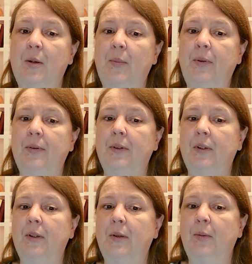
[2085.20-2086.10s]
but,
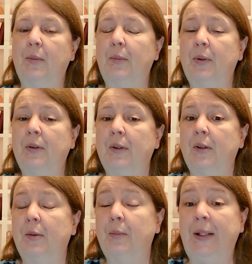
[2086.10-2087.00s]
but
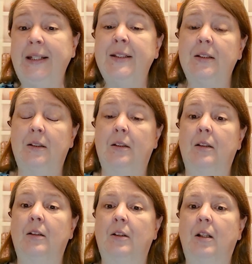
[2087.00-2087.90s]
beaten.
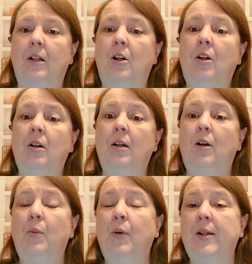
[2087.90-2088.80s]
Her,
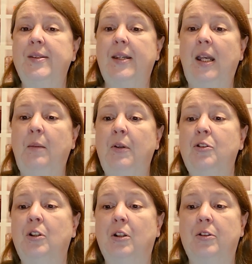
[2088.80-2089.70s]
her breast came in
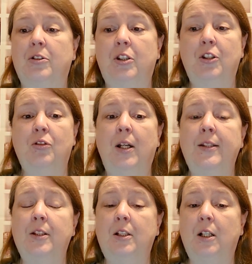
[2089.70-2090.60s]
jerks. She tried
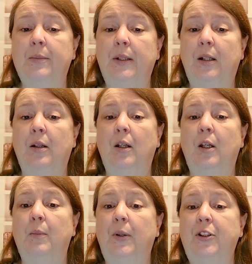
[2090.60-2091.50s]
to calm down,
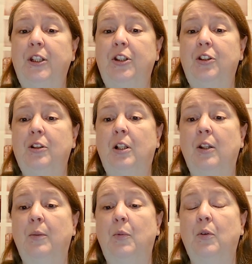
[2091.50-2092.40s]
but she shook all
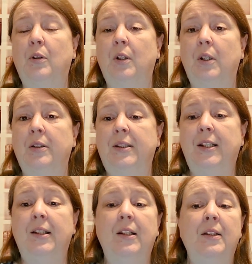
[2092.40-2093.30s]
the more.
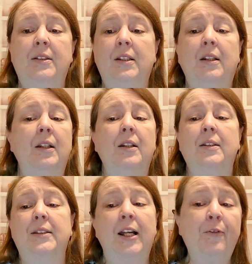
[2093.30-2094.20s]
Se, se,
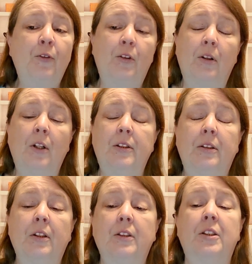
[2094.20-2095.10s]
several t-
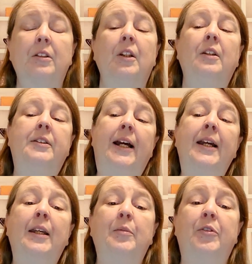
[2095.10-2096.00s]
t-
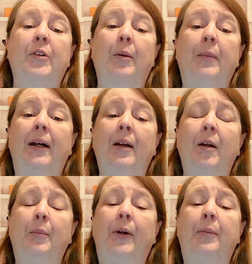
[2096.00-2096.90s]
times my
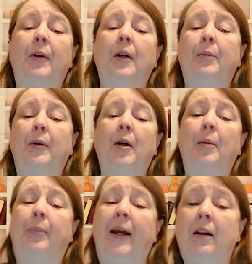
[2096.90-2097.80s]
p- p-
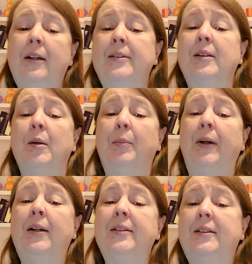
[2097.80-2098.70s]
parents
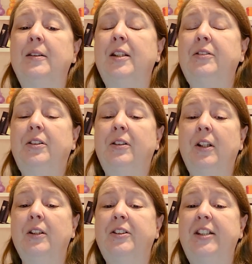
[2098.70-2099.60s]
parents s- s-
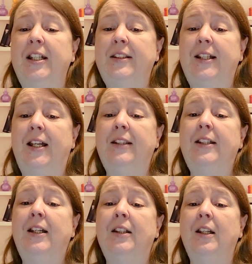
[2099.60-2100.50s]
said that,
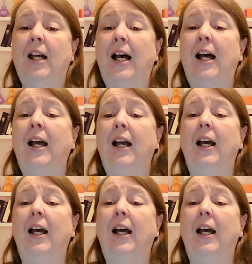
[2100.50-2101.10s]
that I,